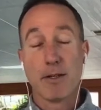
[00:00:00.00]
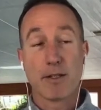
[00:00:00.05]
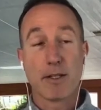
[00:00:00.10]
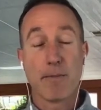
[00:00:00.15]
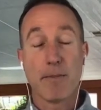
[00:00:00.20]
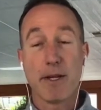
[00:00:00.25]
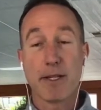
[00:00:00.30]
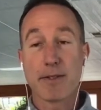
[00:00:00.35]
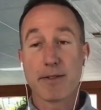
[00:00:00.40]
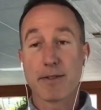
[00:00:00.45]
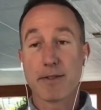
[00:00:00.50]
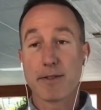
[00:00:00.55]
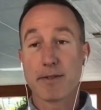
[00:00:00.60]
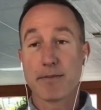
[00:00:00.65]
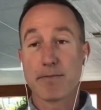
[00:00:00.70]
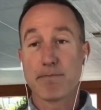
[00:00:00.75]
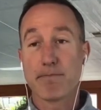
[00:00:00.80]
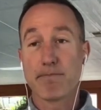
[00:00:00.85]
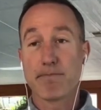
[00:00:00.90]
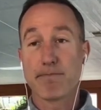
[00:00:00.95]
Depends.
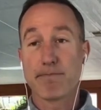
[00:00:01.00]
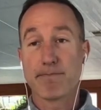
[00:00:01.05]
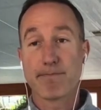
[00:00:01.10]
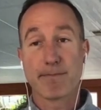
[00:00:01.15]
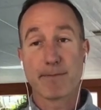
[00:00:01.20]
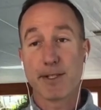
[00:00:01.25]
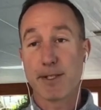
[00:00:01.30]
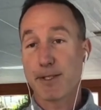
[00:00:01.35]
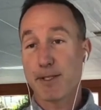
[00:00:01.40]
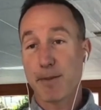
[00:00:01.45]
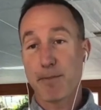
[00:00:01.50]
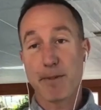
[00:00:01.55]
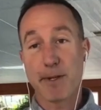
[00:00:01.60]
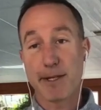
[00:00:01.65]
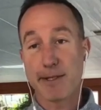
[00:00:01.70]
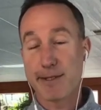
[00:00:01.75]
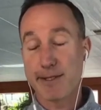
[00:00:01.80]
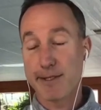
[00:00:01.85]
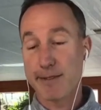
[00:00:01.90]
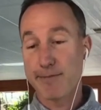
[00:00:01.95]
Just
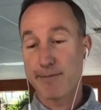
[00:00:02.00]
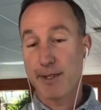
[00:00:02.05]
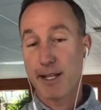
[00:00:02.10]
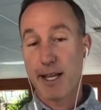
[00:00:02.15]
depends.